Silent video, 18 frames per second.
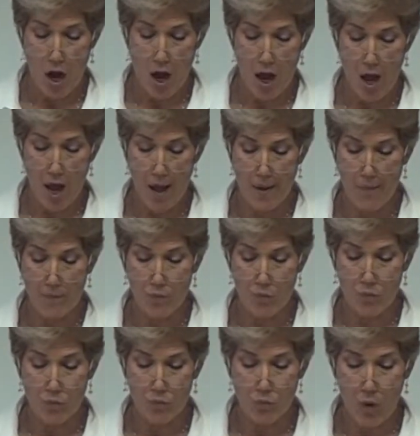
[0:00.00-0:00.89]

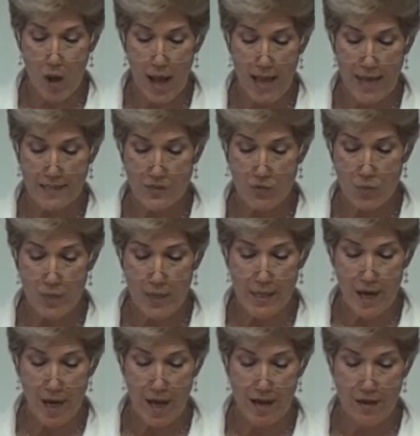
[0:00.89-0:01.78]

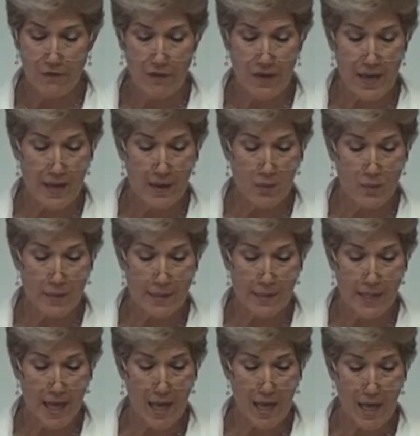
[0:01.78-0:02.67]
Rhizoid hyphae
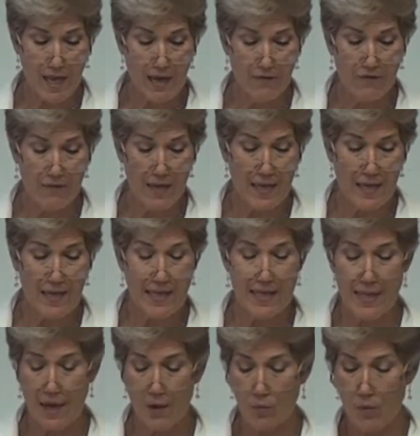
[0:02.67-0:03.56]
was the
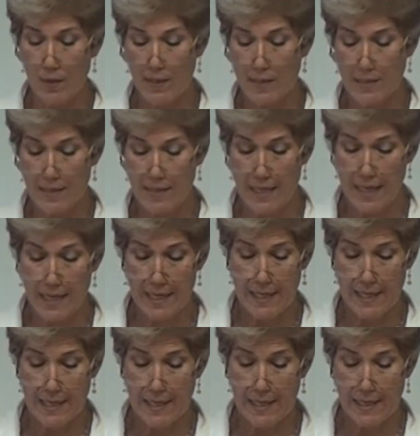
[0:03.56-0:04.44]
hyphae that was
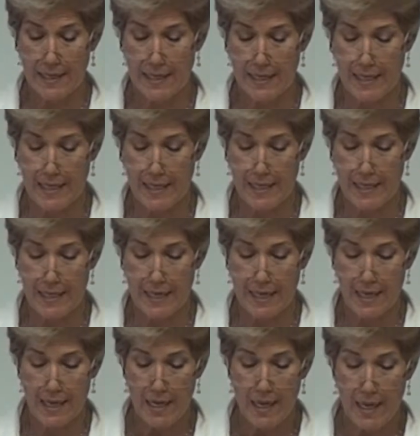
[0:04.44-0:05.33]
in the
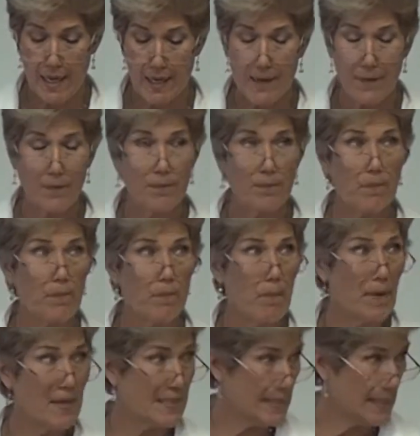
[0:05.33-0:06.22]

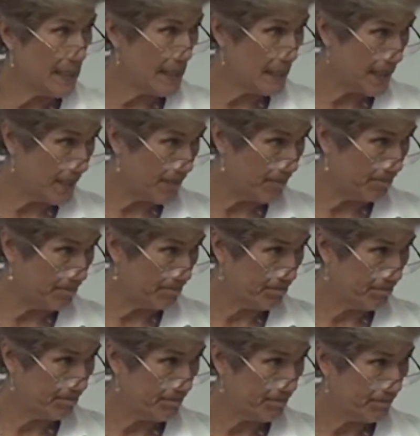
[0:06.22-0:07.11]
mycelium.
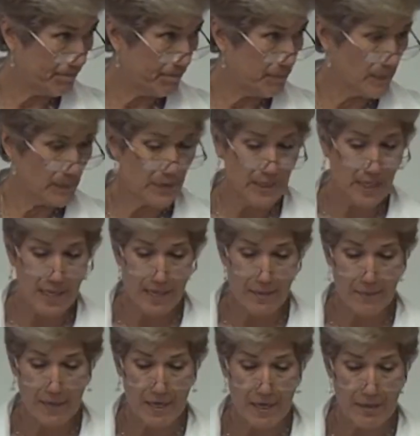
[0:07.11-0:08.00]
Did
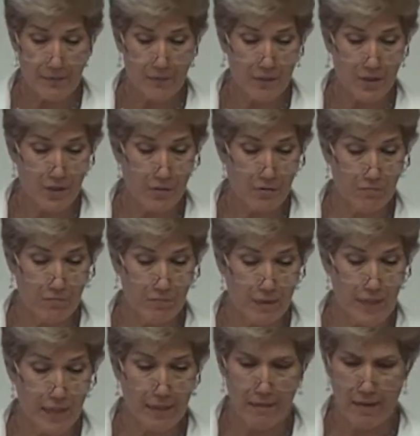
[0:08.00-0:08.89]
anybody
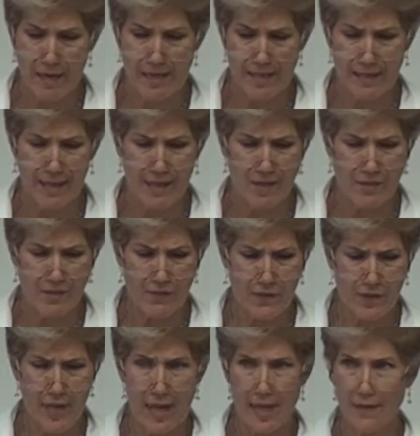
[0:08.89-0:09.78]
get anything else
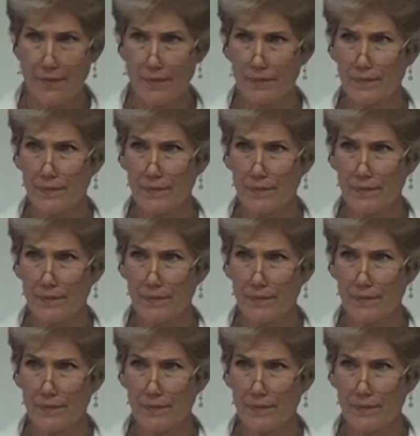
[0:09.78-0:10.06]
for that?